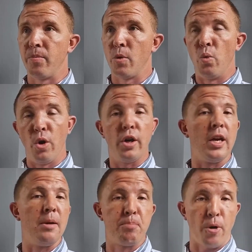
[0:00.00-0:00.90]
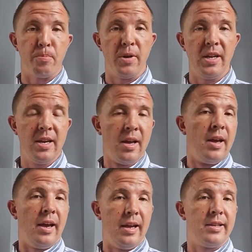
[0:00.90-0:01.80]
working properly.
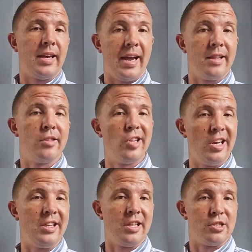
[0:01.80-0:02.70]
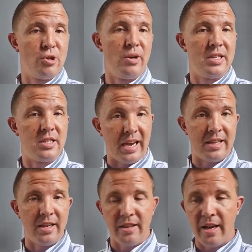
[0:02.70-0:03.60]
It can treat the sewage
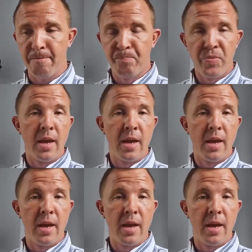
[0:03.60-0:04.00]
getting there,